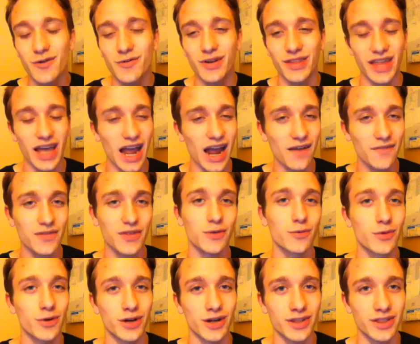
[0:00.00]
with half the
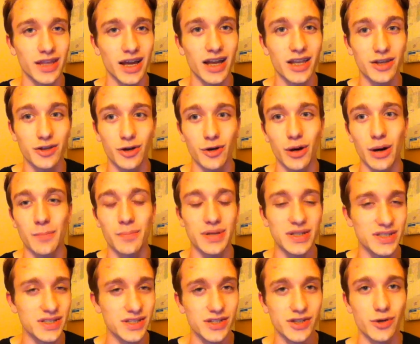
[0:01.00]
work that a
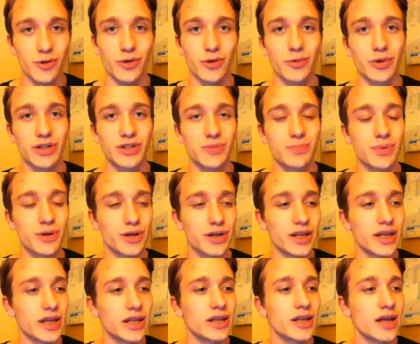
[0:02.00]
business owner would put
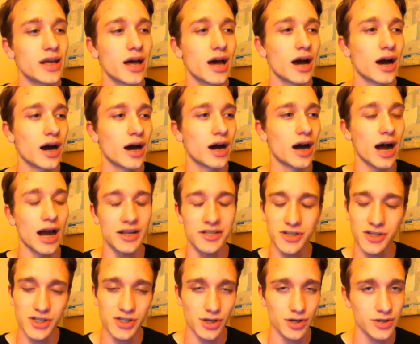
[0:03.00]
in, I
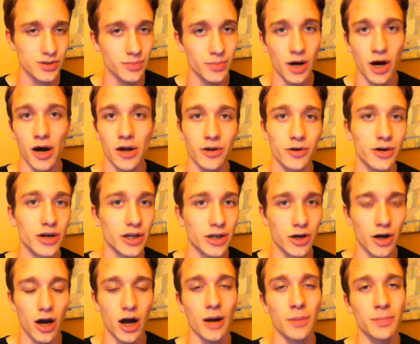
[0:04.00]
just started to model and
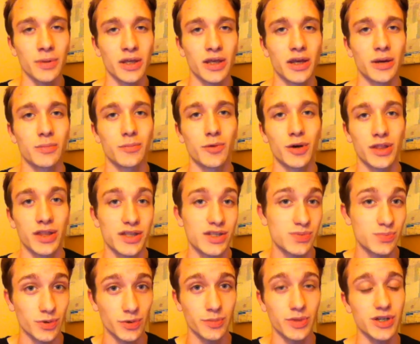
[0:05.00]
copy him with his
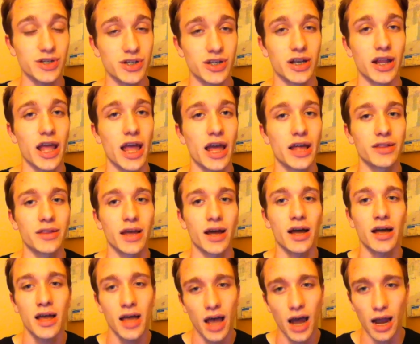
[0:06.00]
permission. And
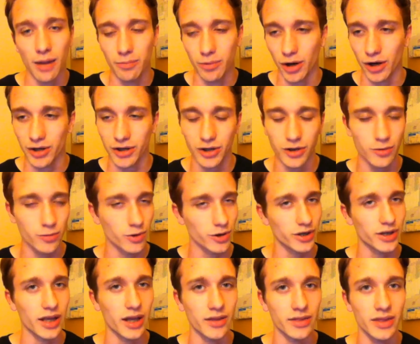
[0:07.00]
I brought a good
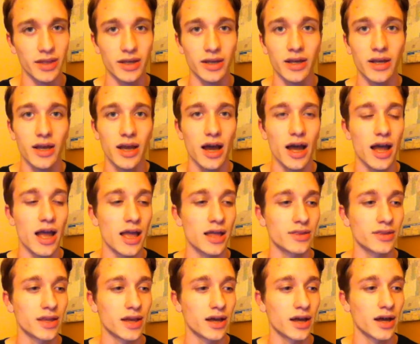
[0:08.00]
work ethic,
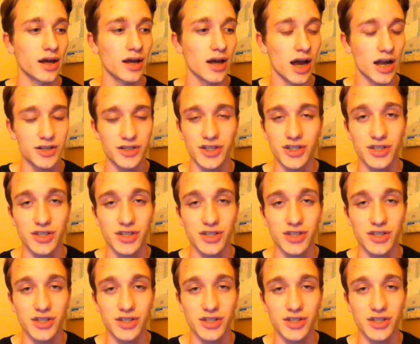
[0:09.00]
and I